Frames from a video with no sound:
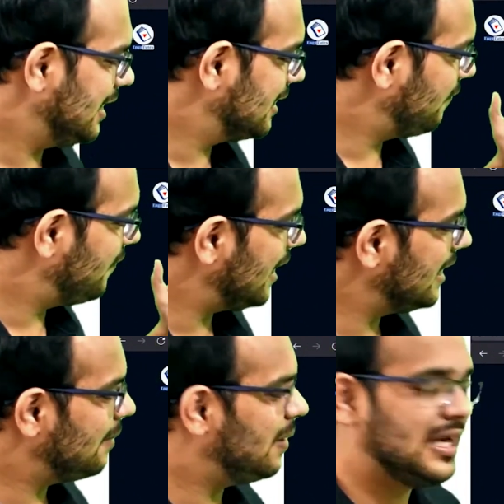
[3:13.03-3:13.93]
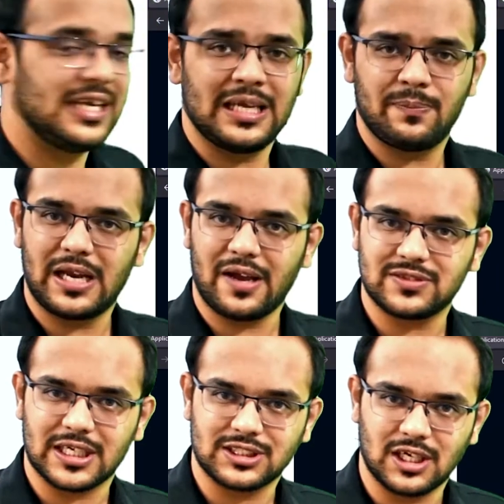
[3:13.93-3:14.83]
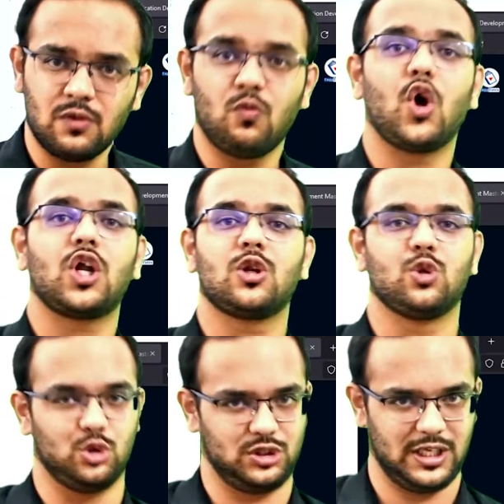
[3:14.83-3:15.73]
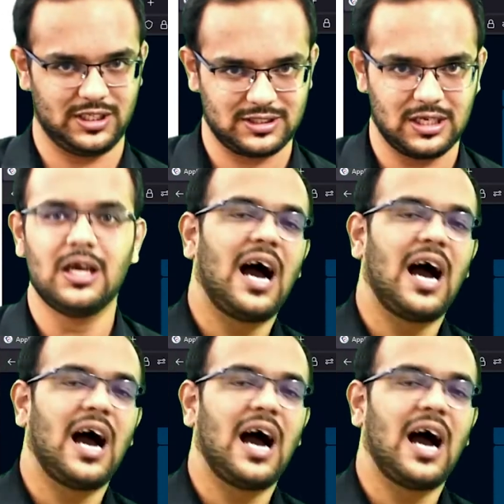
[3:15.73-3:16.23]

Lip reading: in the variable deep dive section what are those things.